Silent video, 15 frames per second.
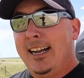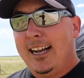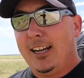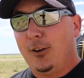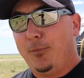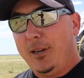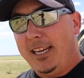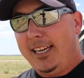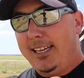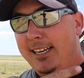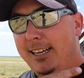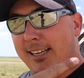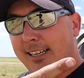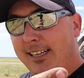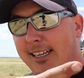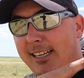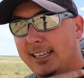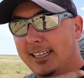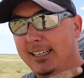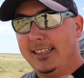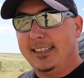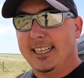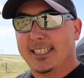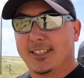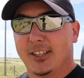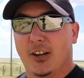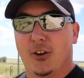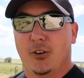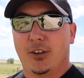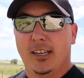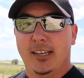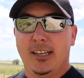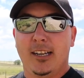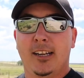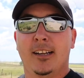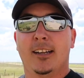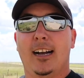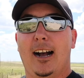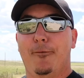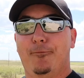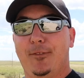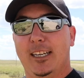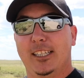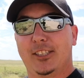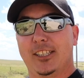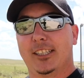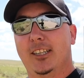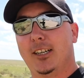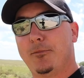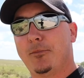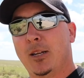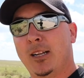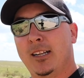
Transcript: It'll be this load I'm finishing up.